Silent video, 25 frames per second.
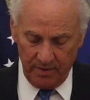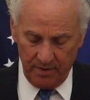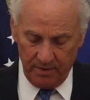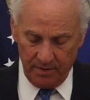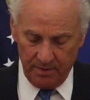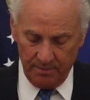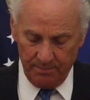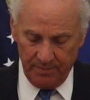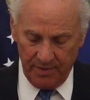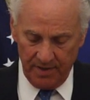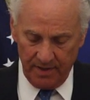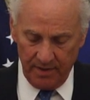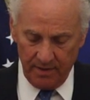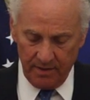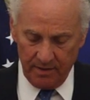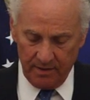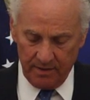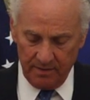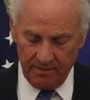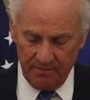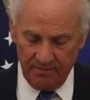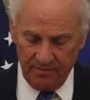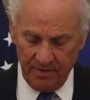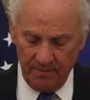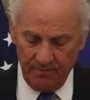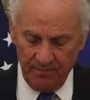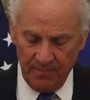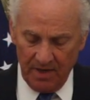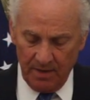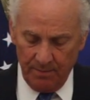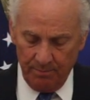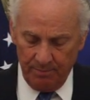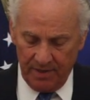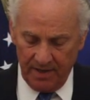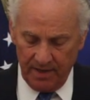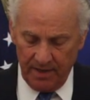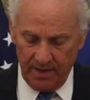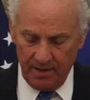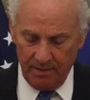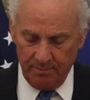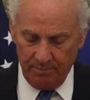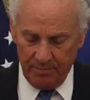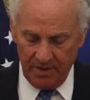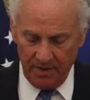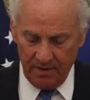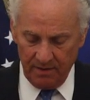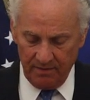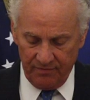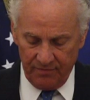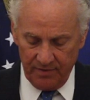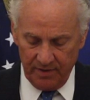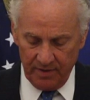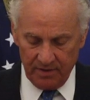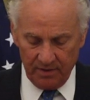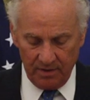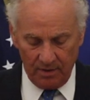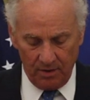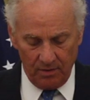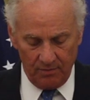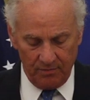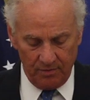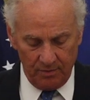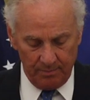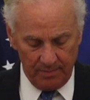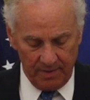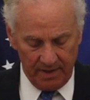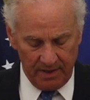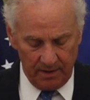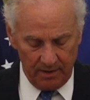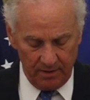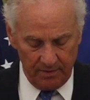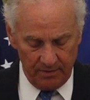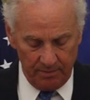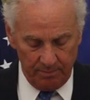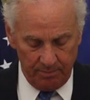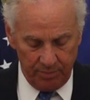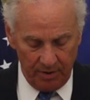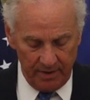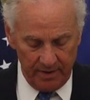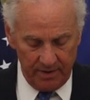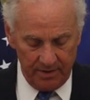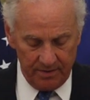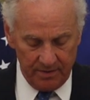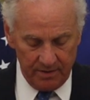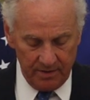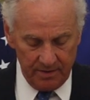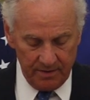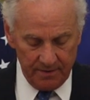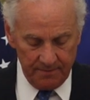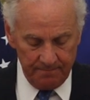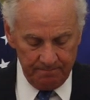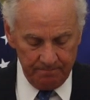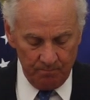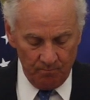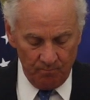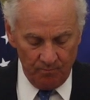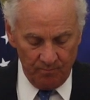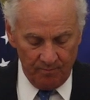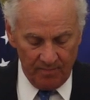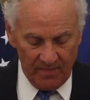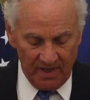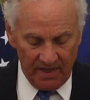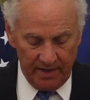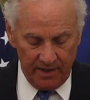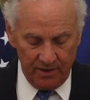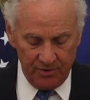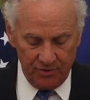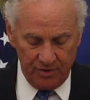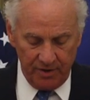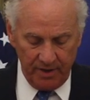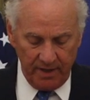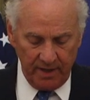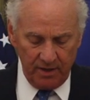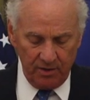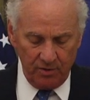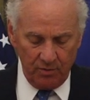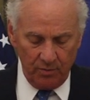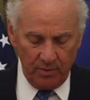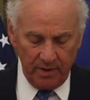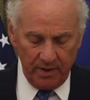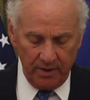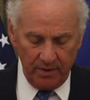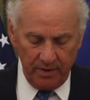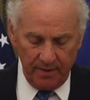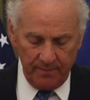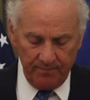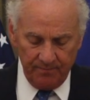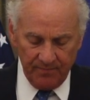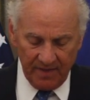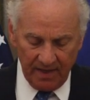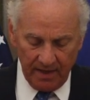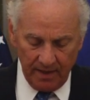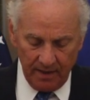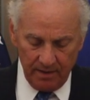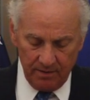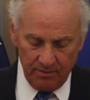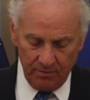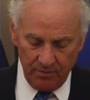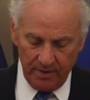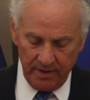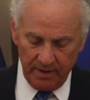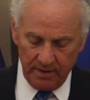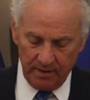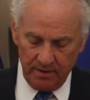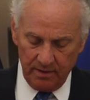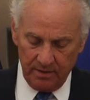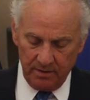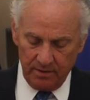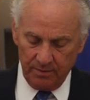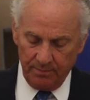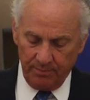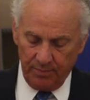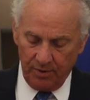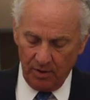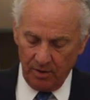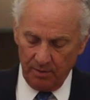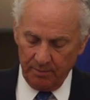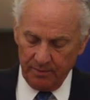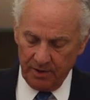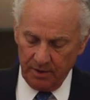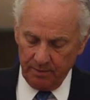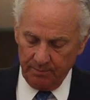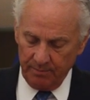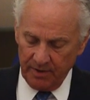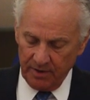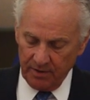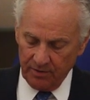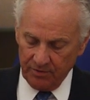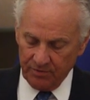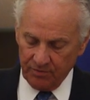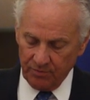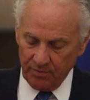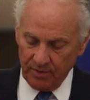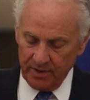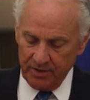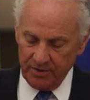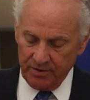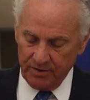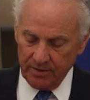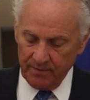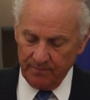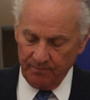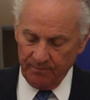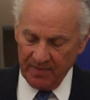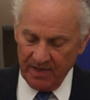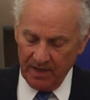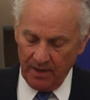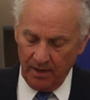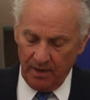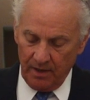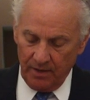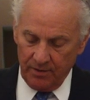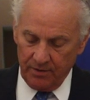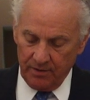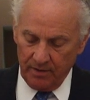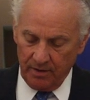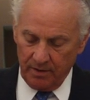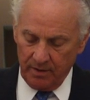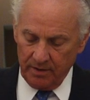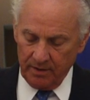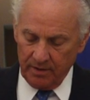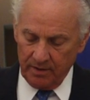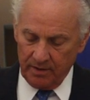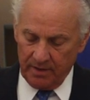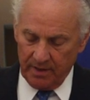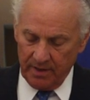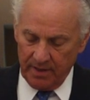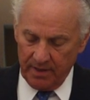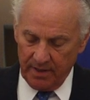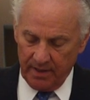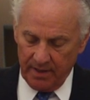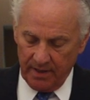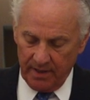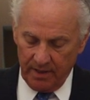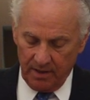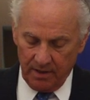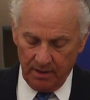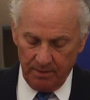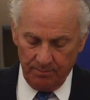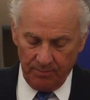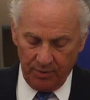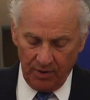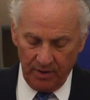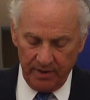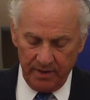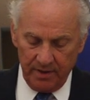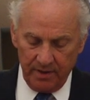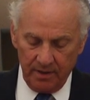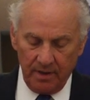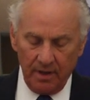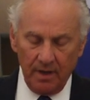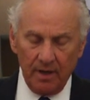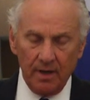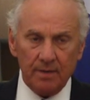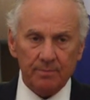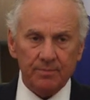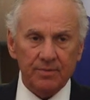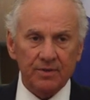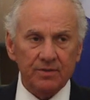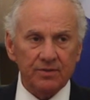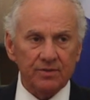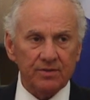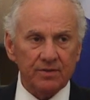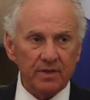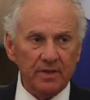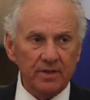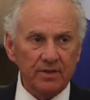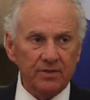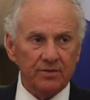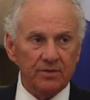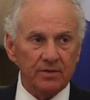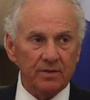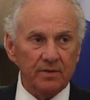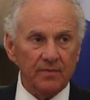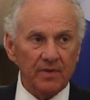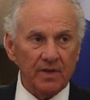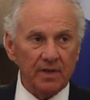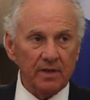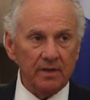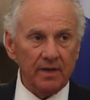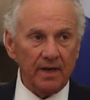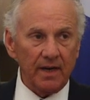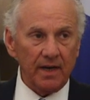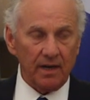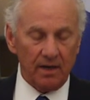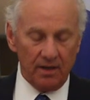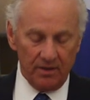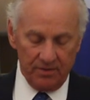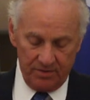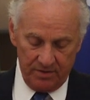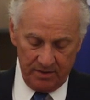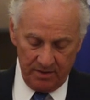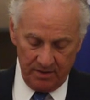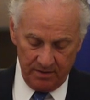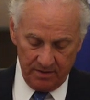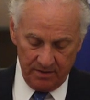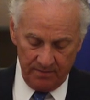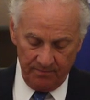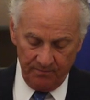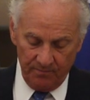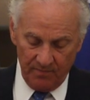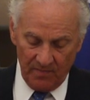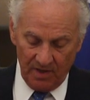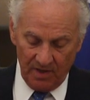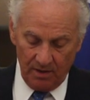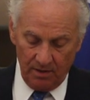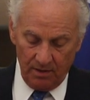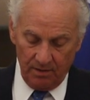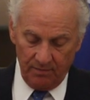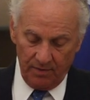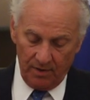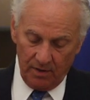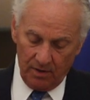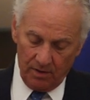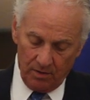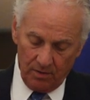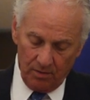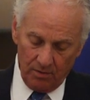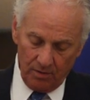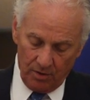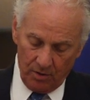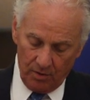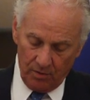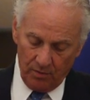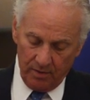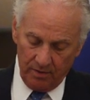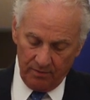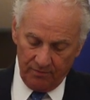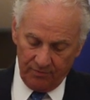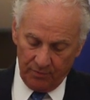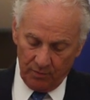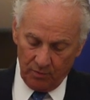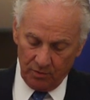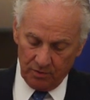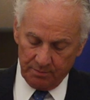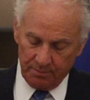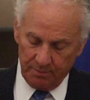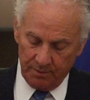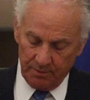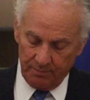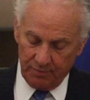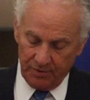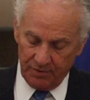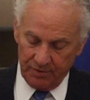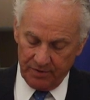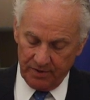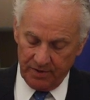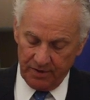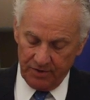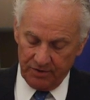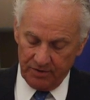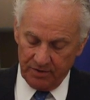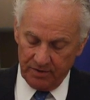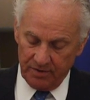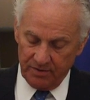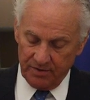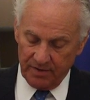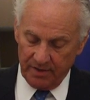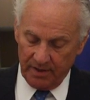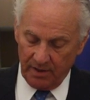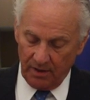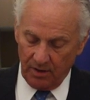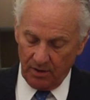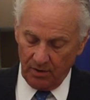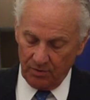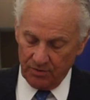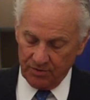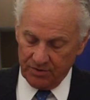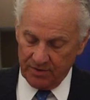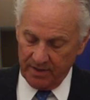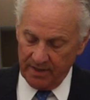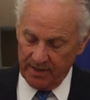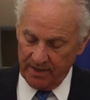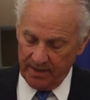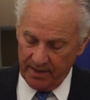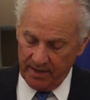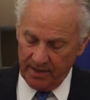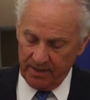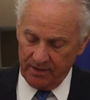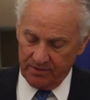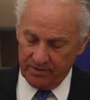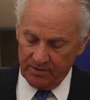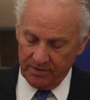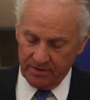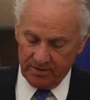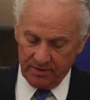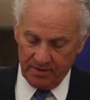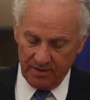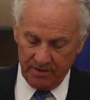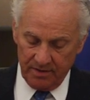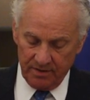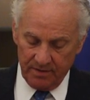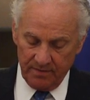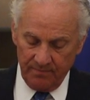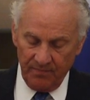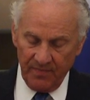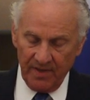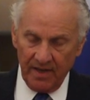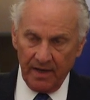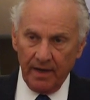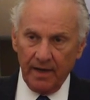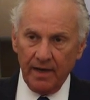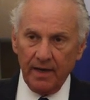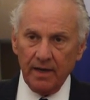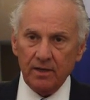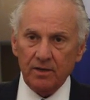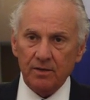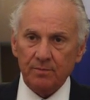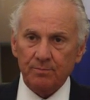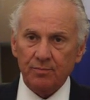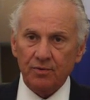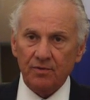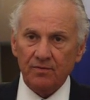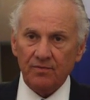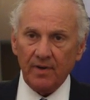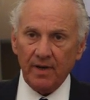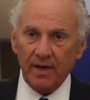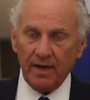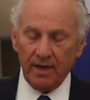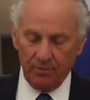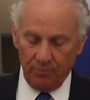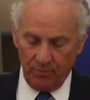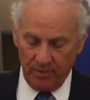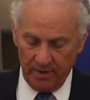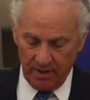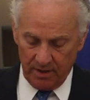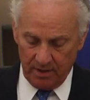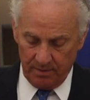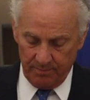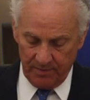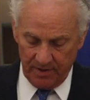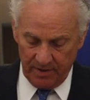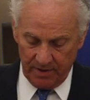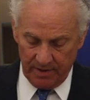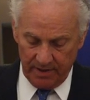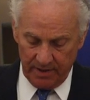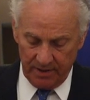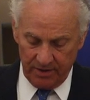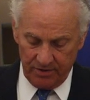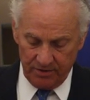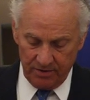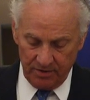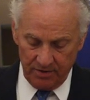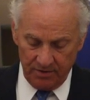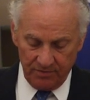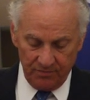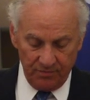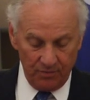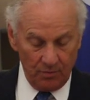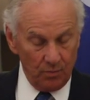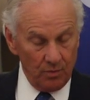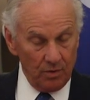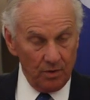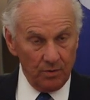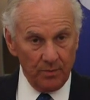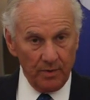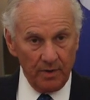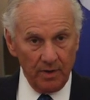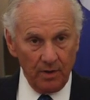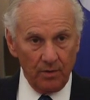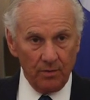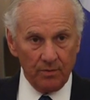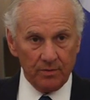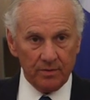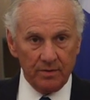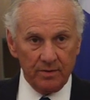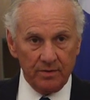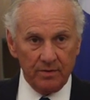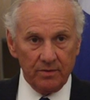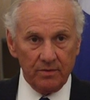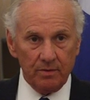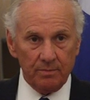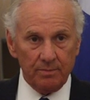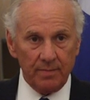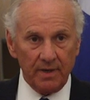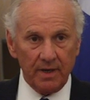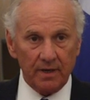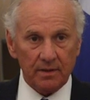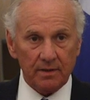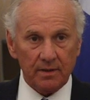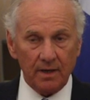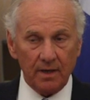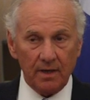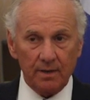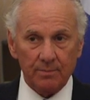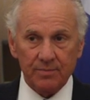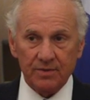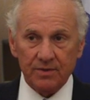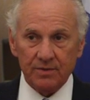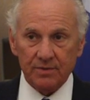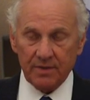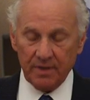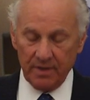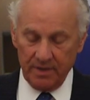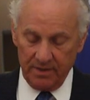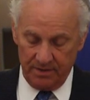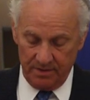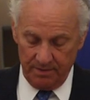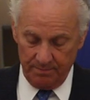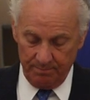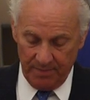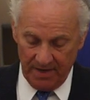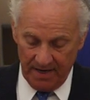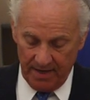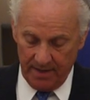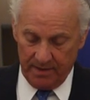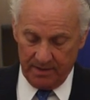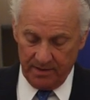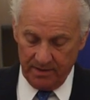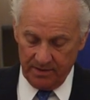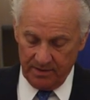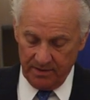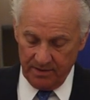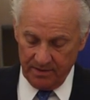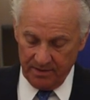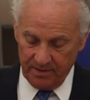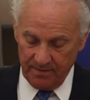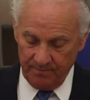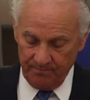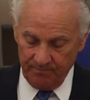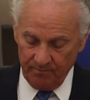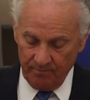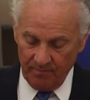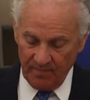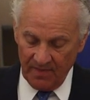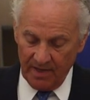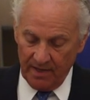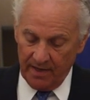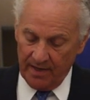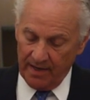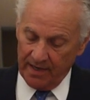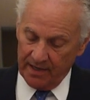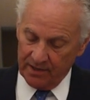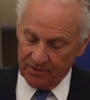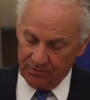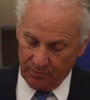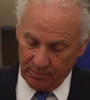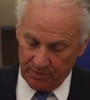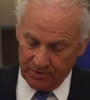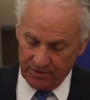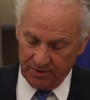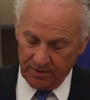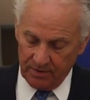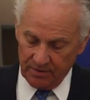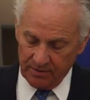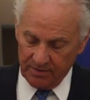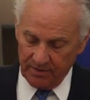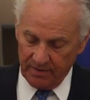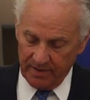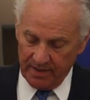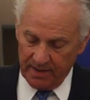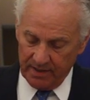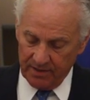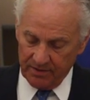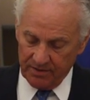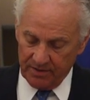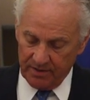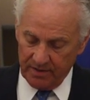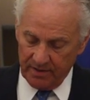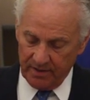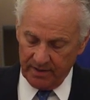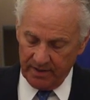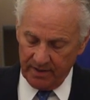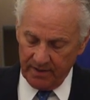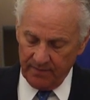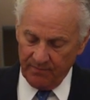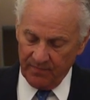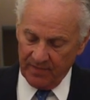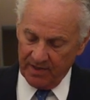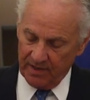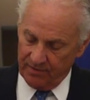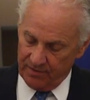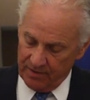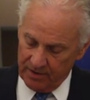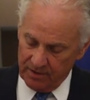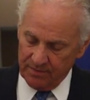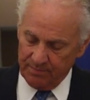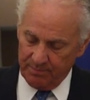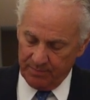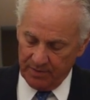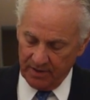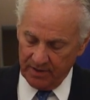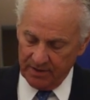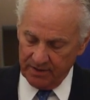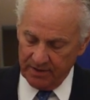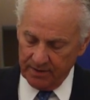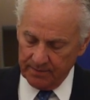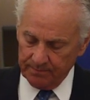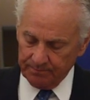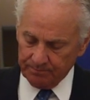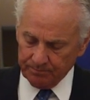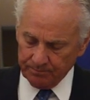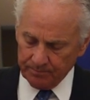competitive pay and benefits offered by other places. In January, I directed the department administration to undertake a complete compensation analysis of all law enforcement positions at all state agencies and to provide recommendations for what we ought to do about compensation packages. As a result of that study, this budget